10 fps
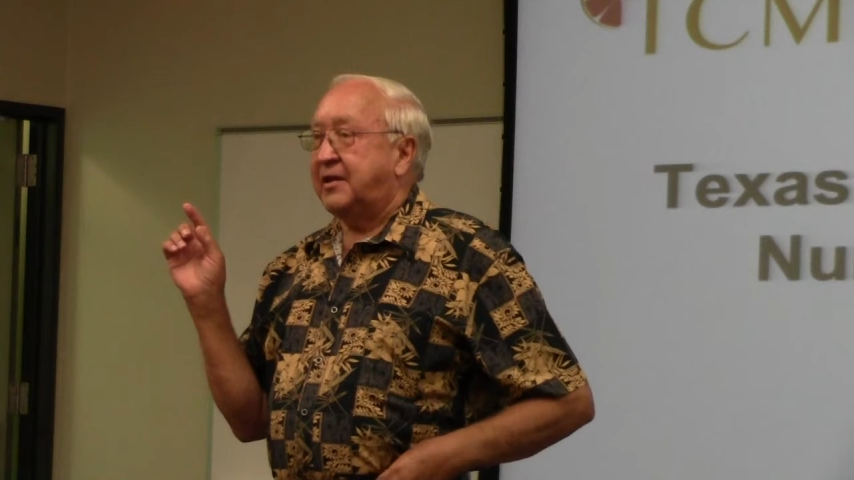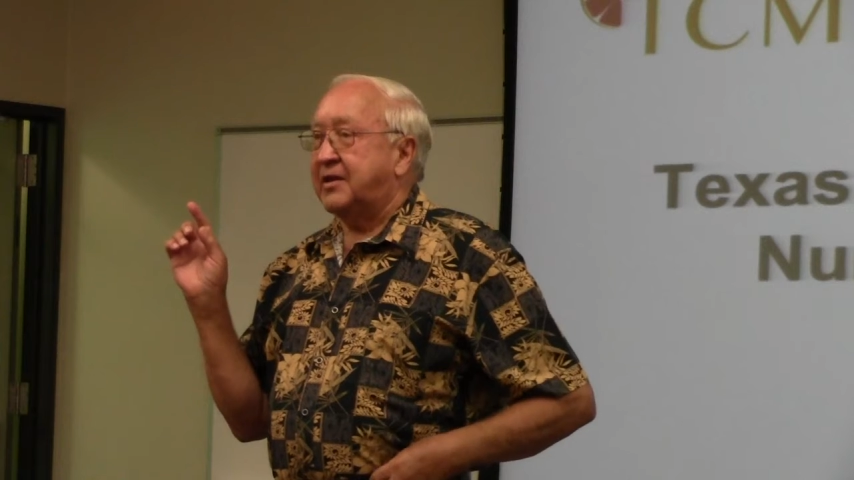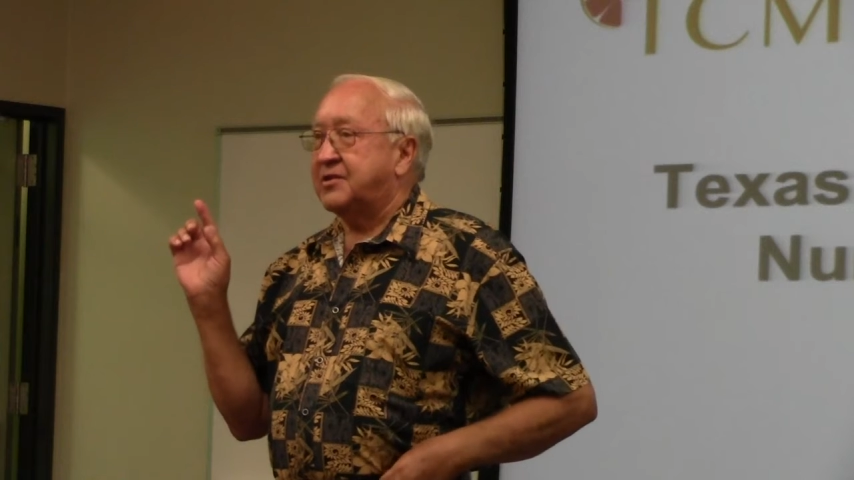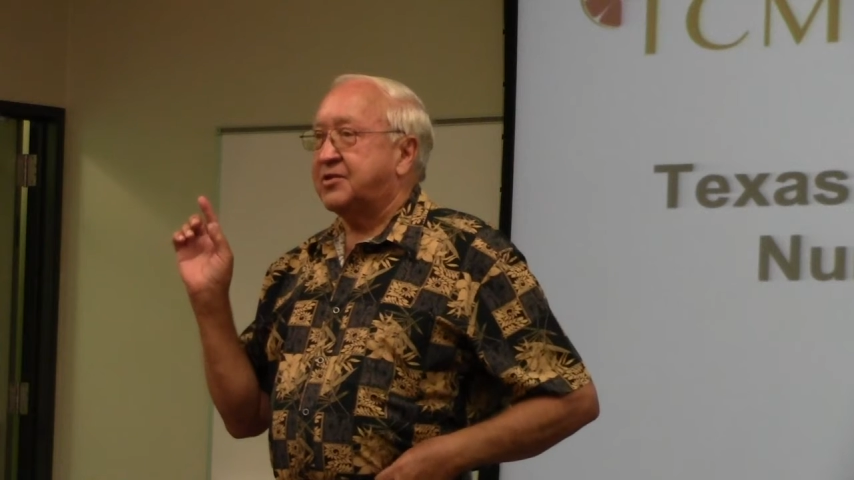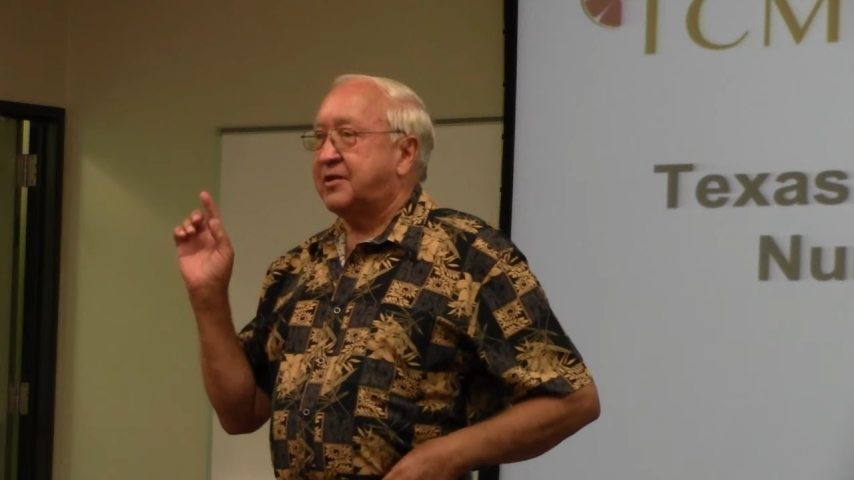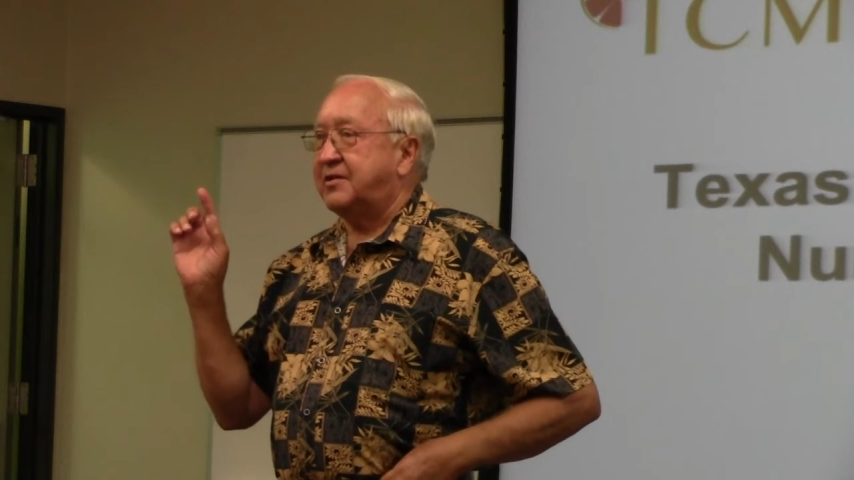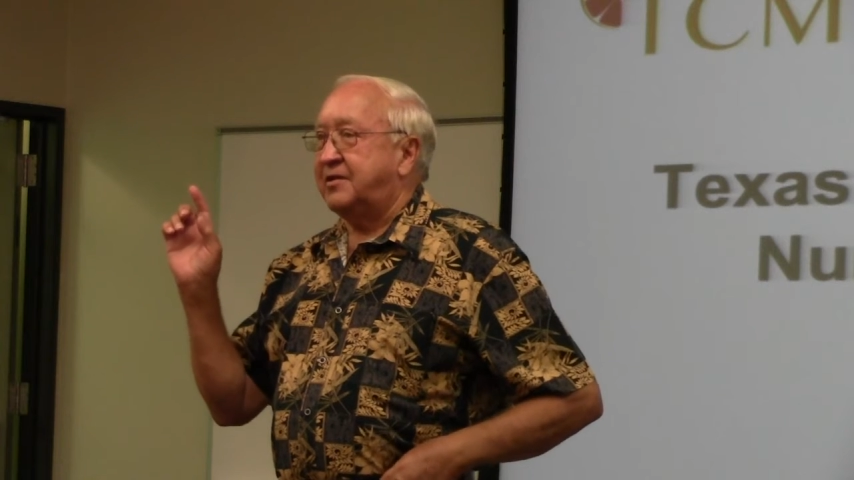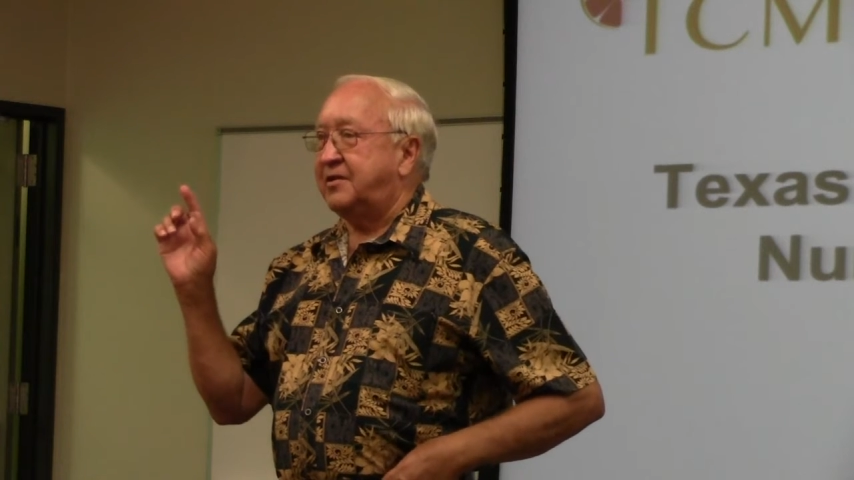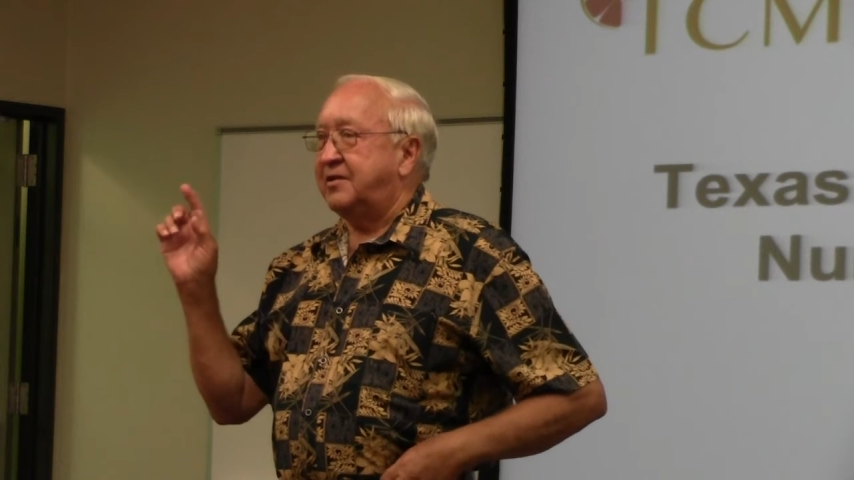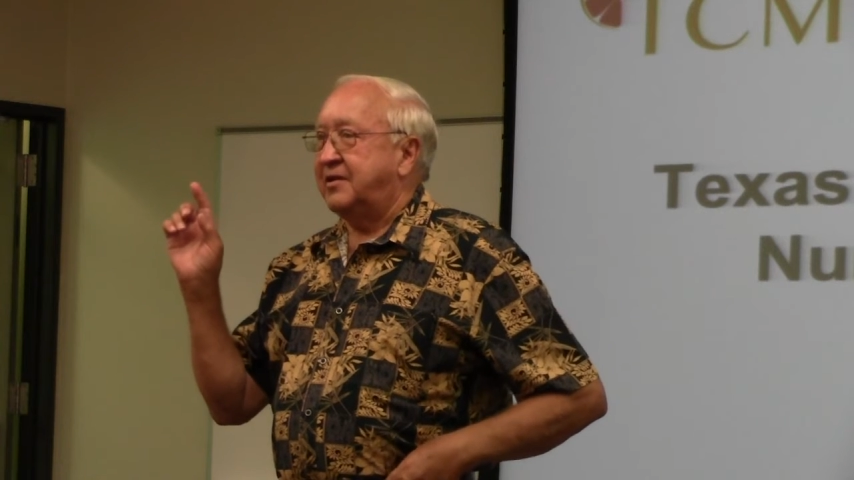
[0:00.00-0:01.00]
And that's
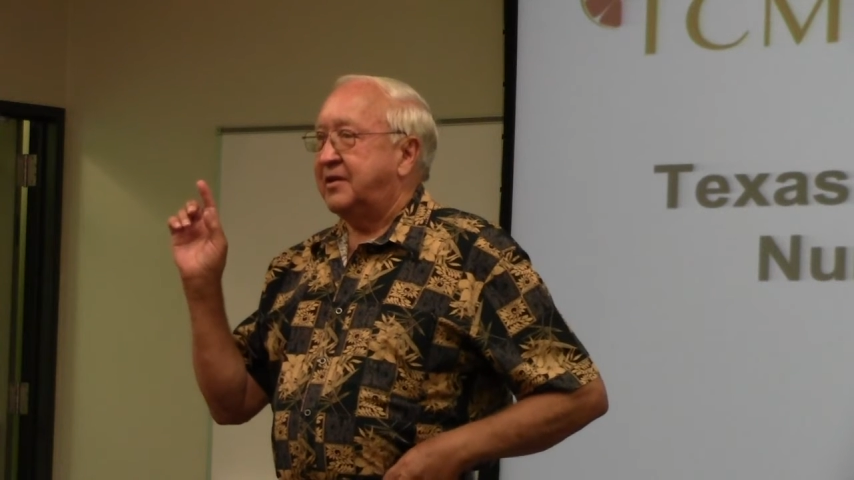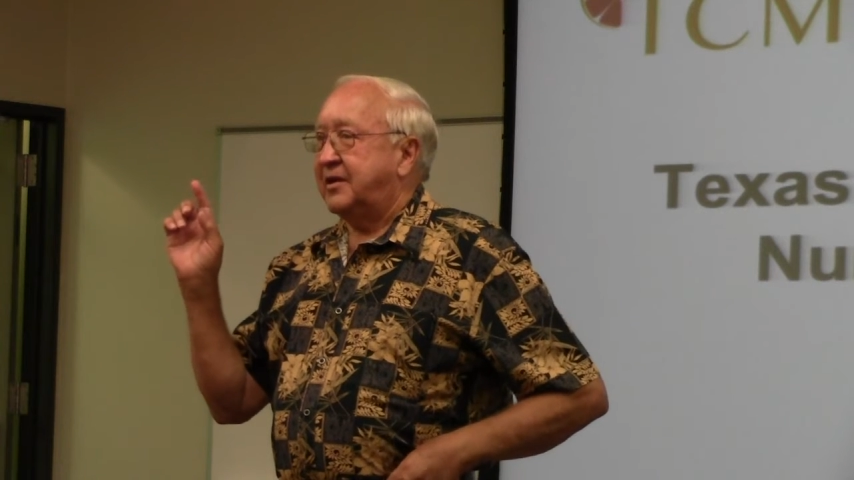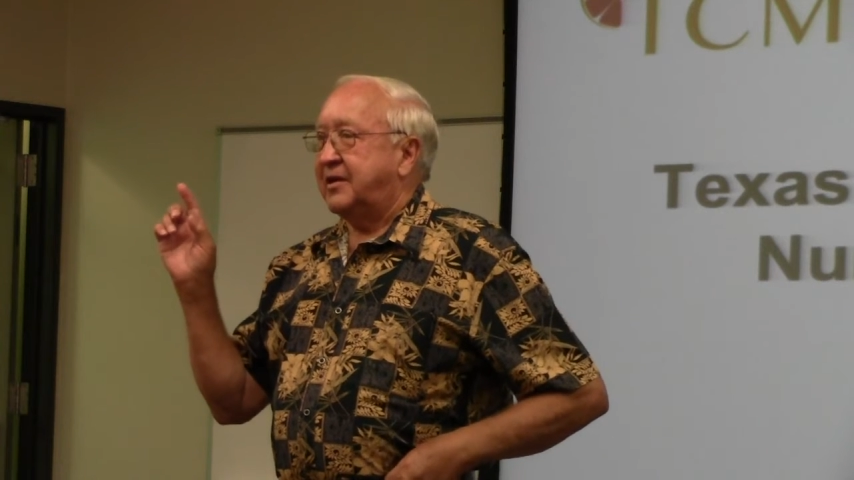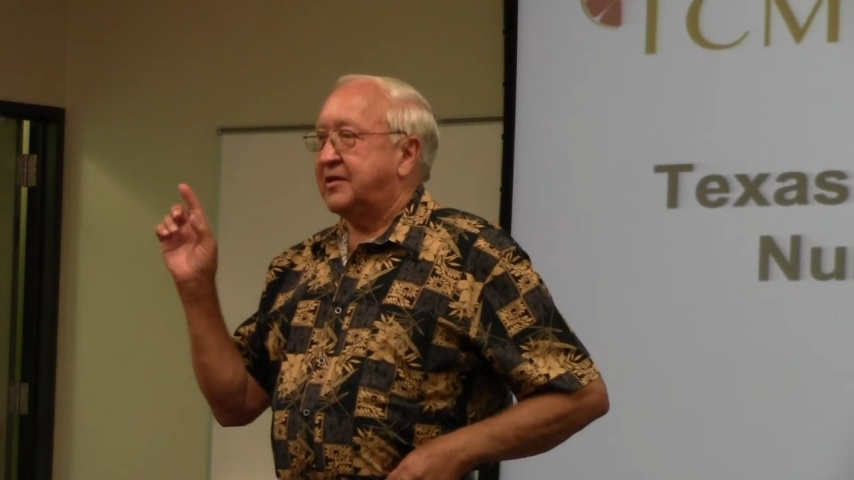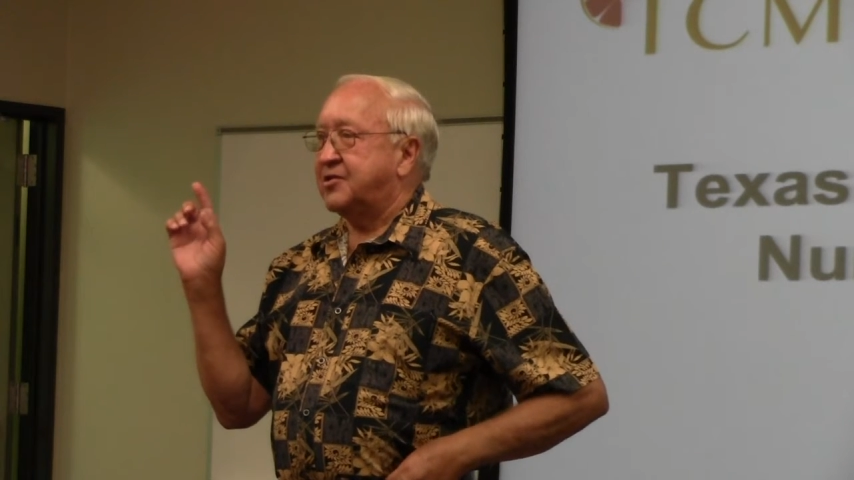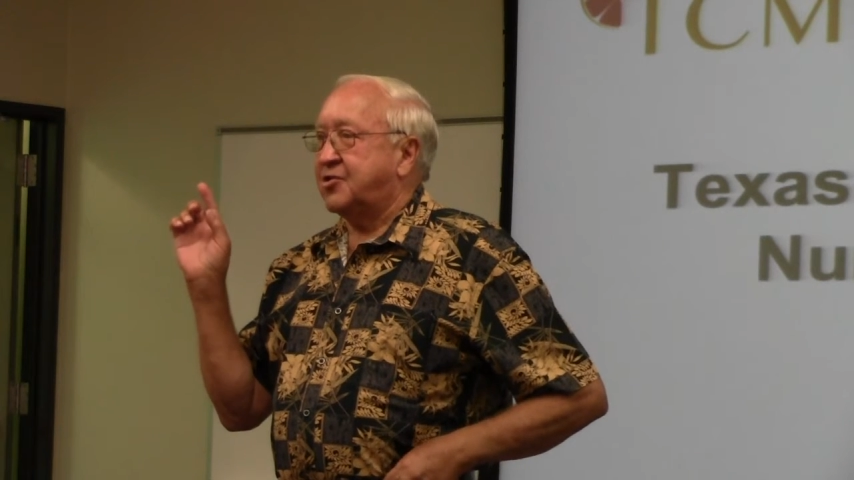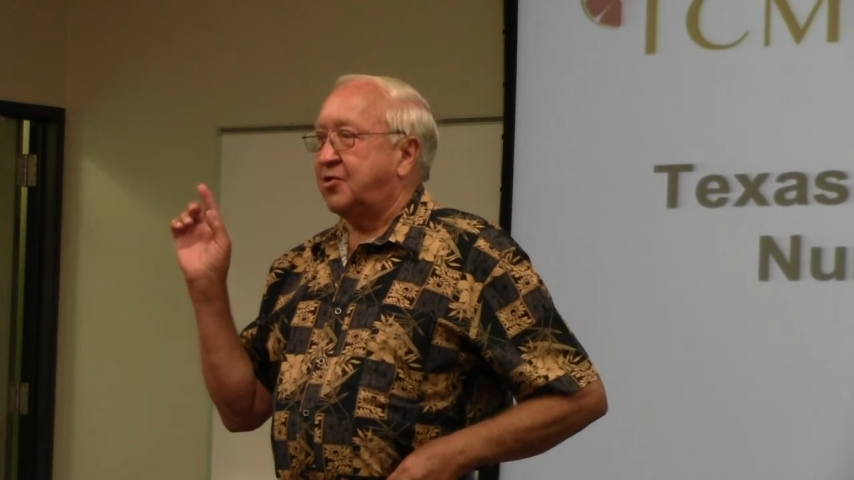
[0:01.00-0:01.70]
still in